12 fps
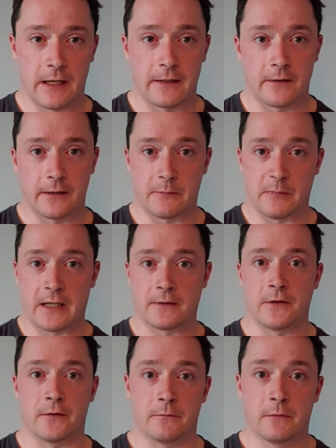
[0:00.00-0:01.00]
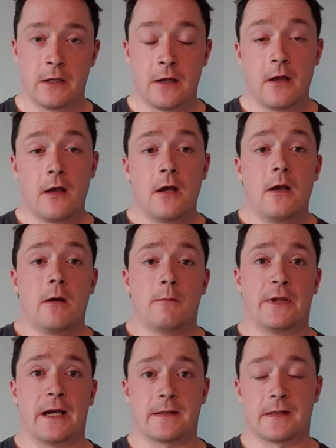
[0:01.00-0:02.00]
and I'll get back to you.
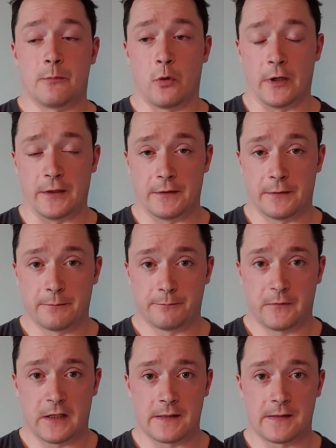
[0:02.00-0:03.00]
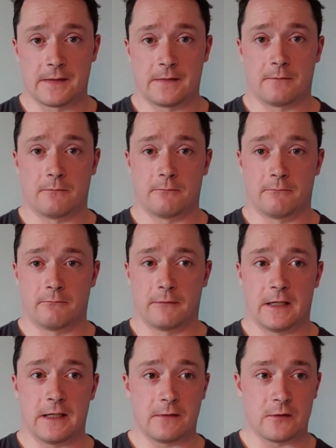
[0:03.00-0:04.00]
But that's the point. This
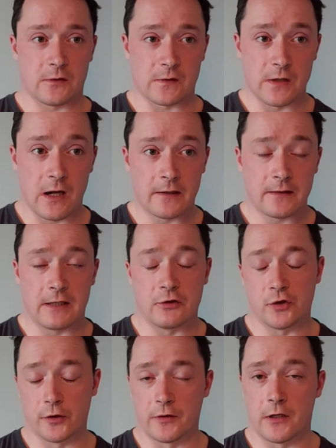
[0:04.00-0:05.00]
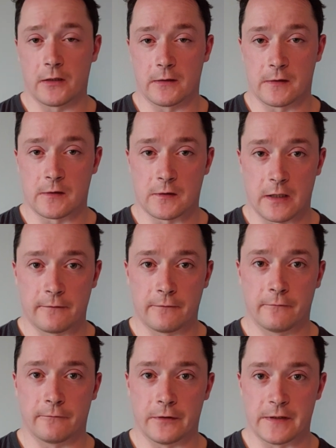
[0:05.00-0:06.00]
does not and should not
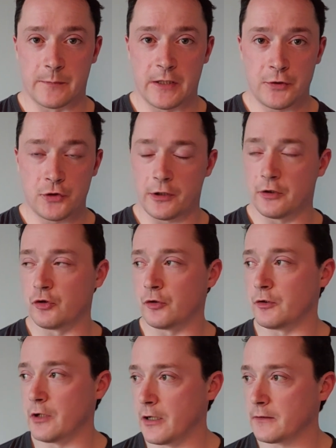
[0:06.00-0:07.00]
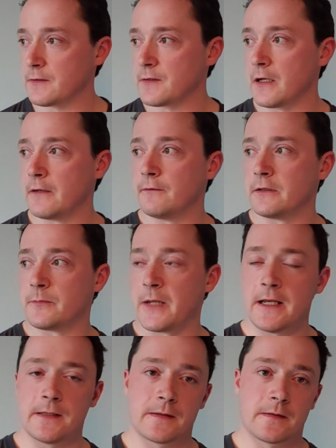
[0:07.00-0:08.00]
stifle free speech. It should not stifle
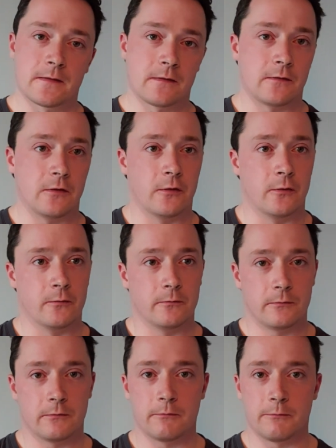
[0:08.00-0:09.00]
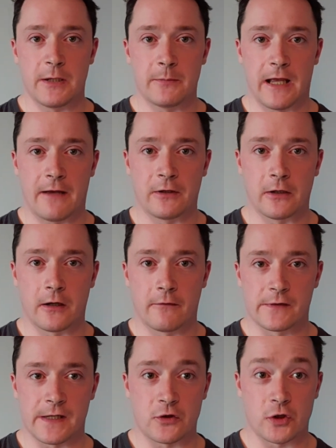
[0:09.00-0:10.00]
debates. You know, people having a
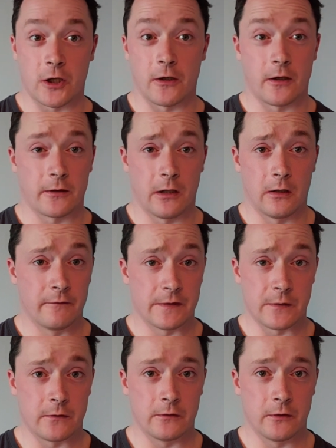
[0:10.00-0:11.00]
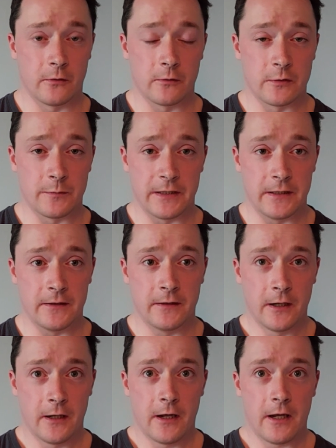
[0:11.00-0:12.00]
conversation are not all of a sudden going to
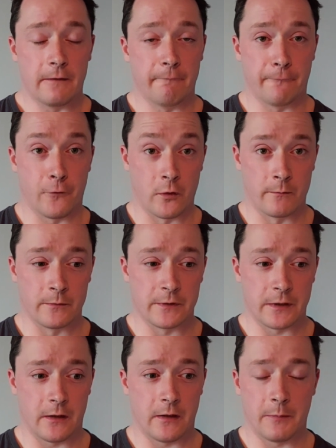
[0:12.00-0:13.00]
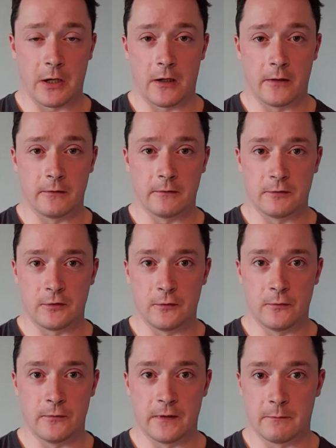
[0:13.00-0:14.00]
be informed upon
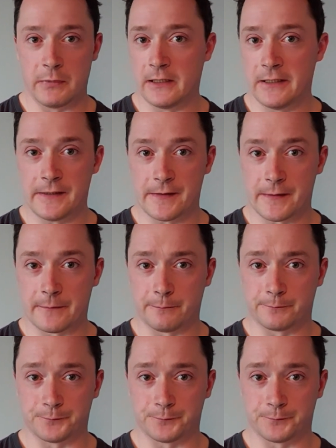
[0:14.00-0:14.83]
to the police